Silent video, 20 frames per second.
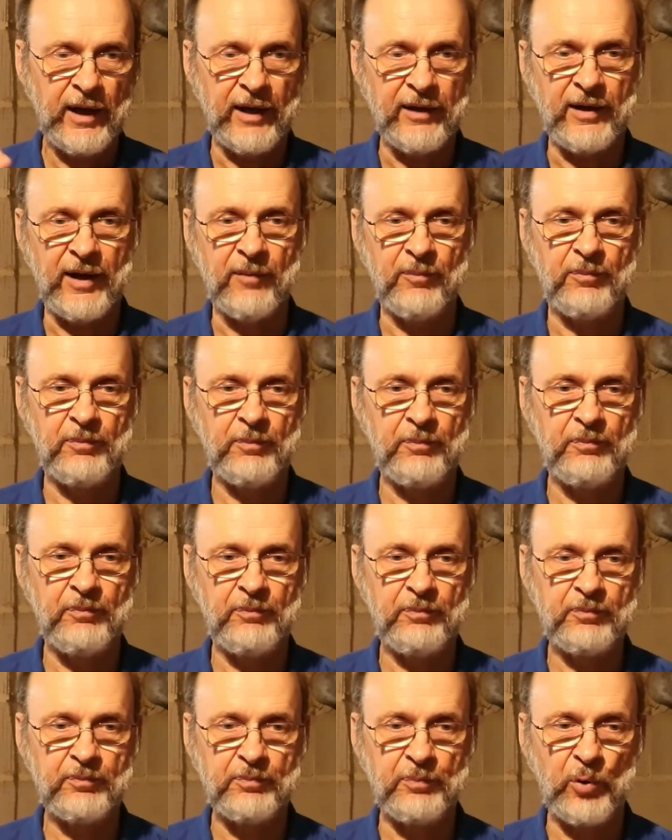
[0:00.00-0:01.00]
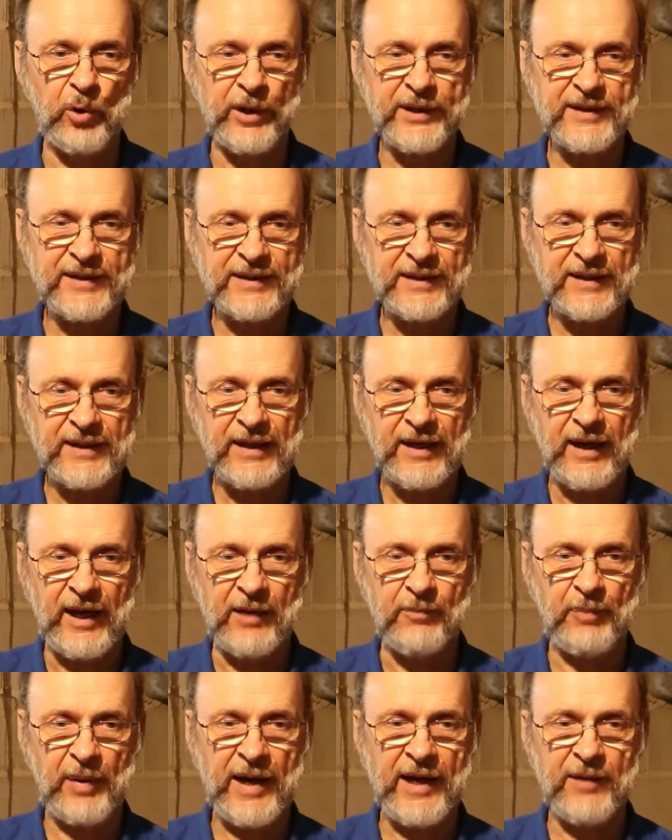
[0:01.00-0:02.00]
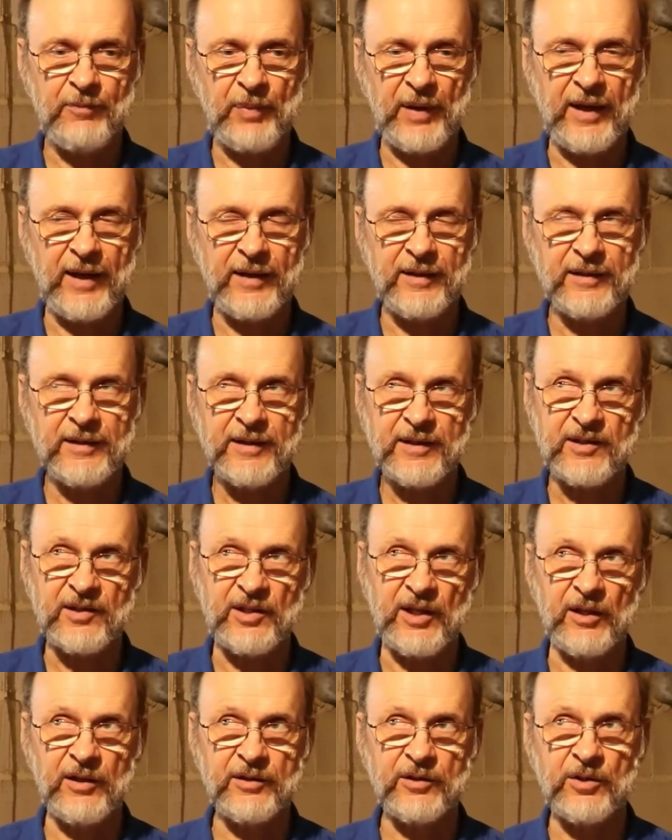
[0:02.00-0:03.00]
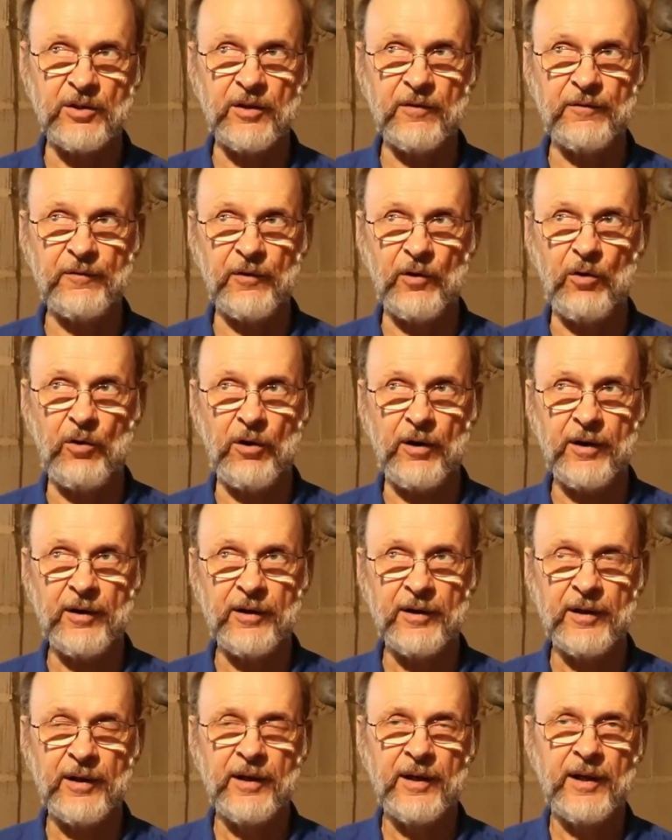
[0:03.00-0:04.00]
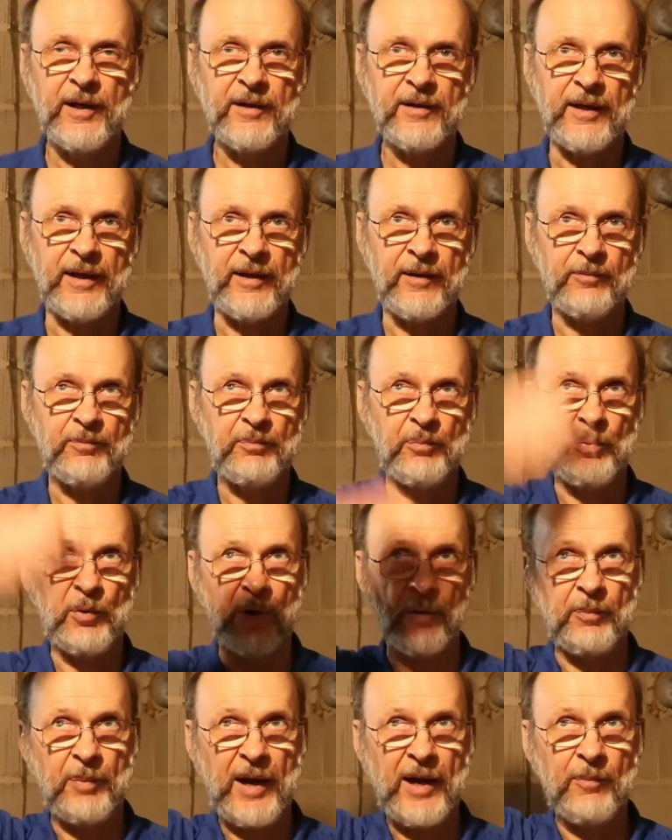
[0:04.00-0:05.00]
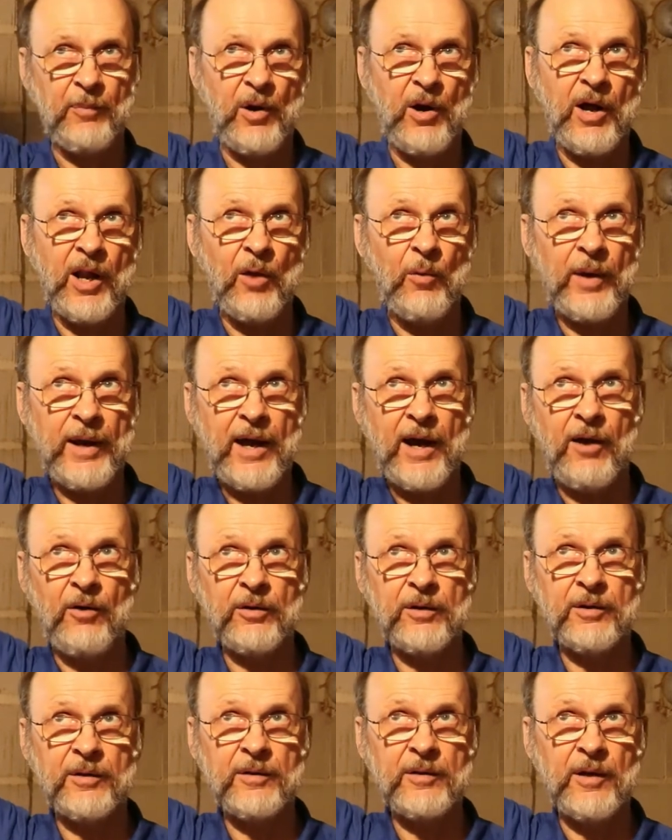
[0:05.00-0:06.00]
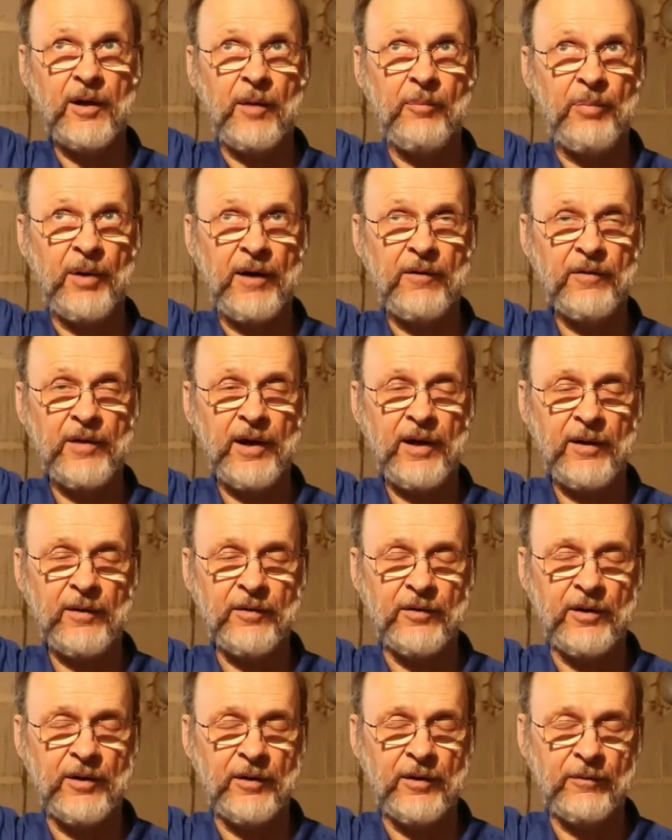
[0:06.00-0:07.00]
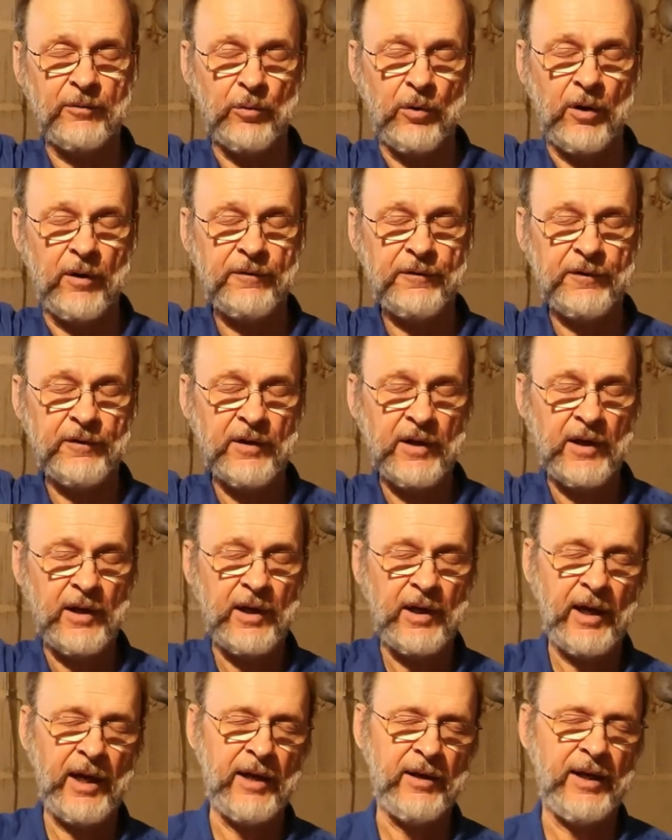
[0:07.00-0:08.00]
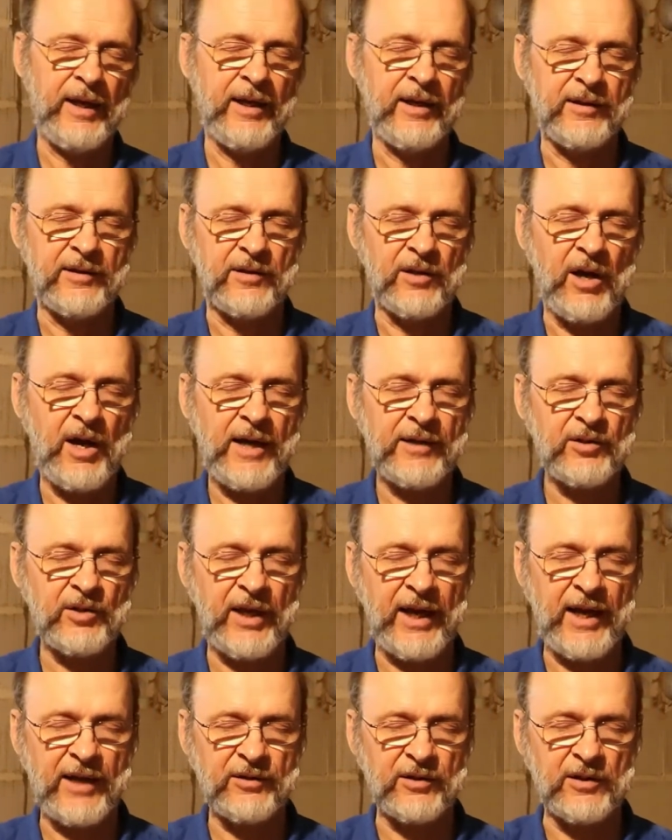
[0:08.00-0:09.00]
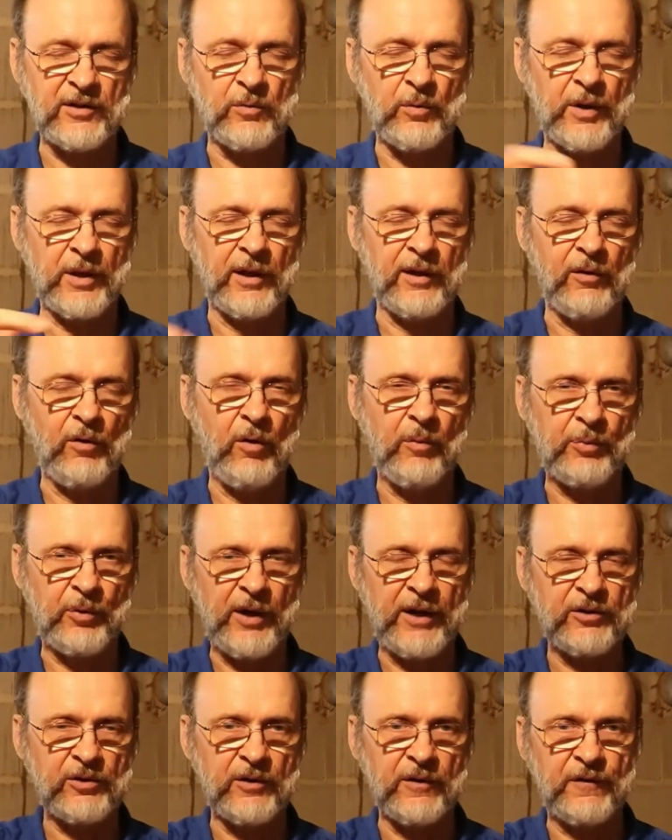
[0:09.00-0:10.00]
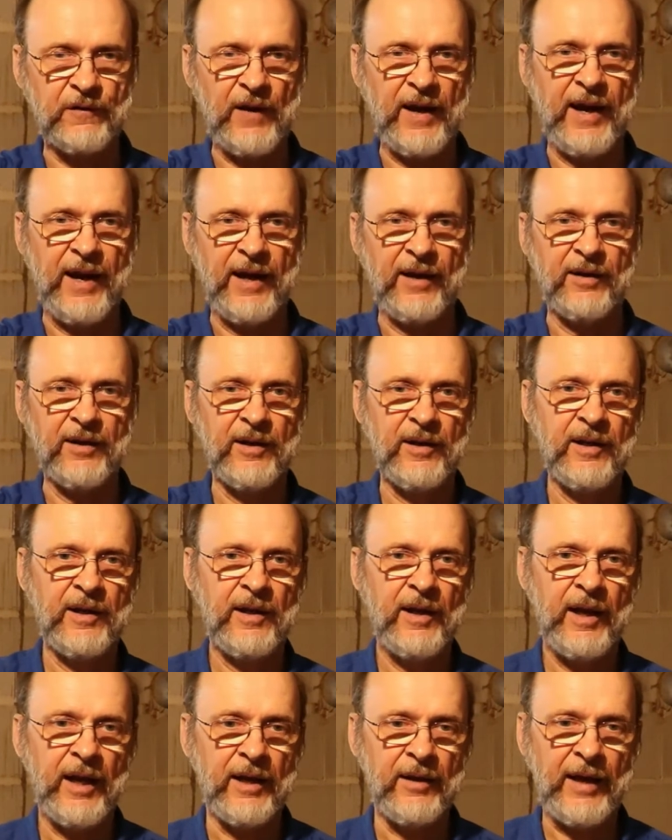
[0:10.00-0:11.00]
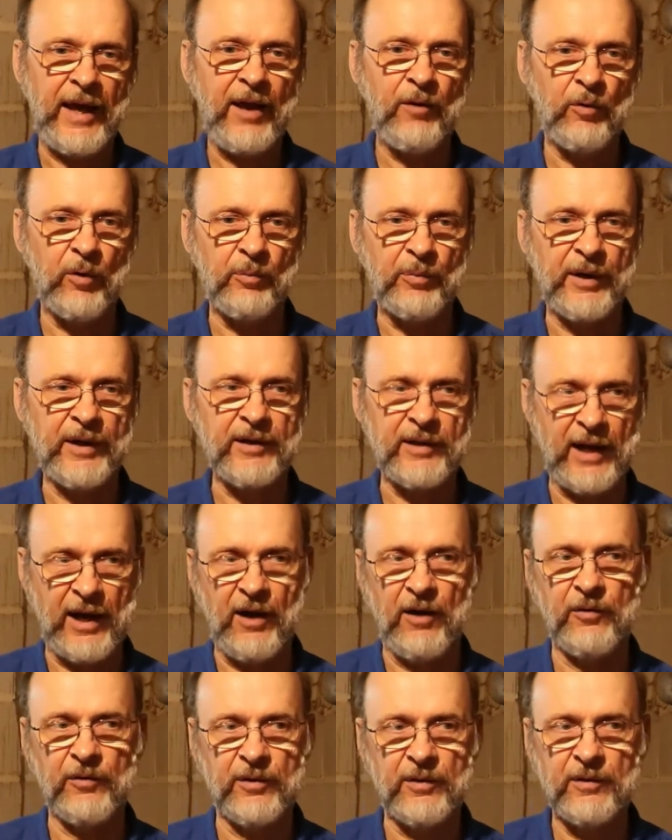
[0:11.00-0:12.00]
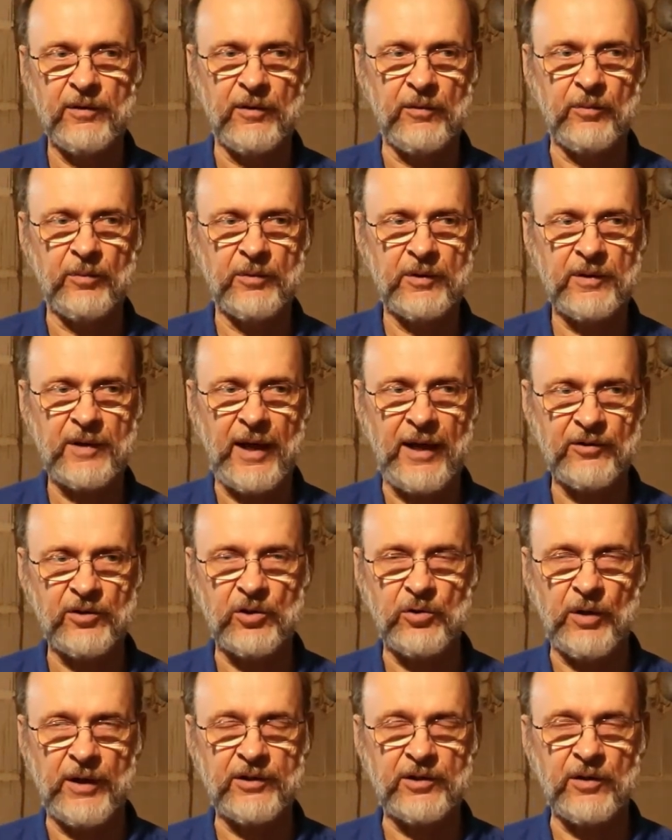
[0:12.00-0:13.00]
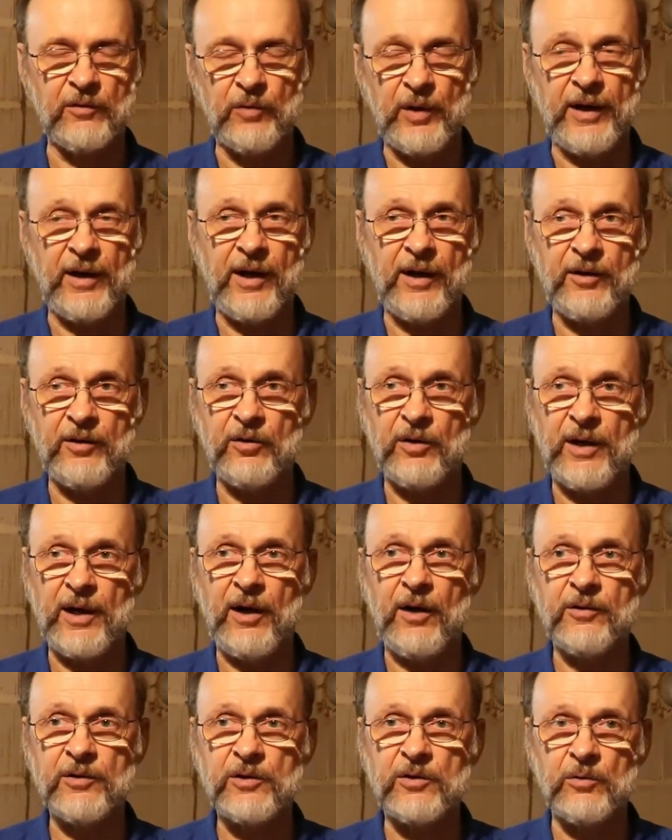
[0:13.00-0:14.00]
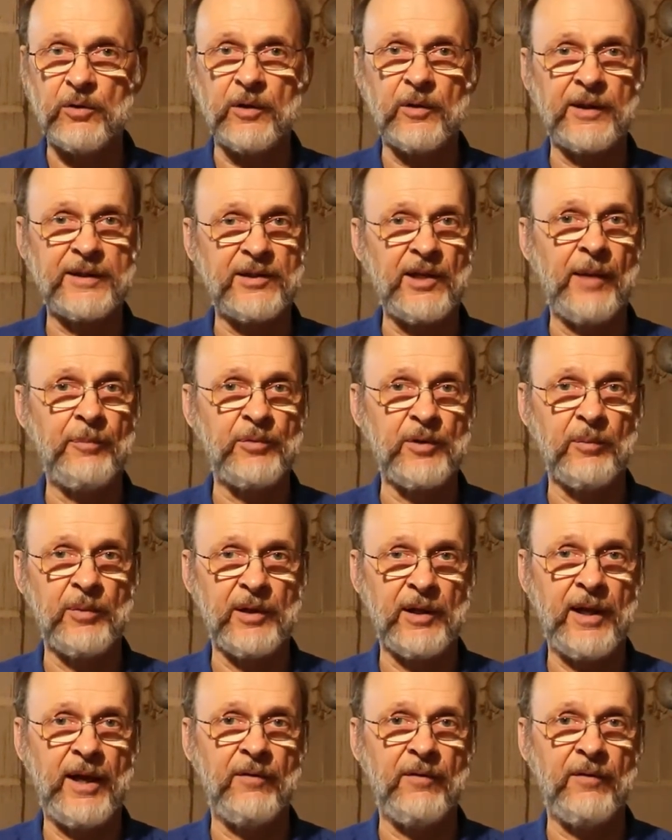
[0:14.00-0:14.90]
and they put a pipe in, seal it to the floor. They put a pipe all the way out above the roof and they exhaust gases with a low pressure fan. And that will bring down the concentration of radon in your house to an acceptable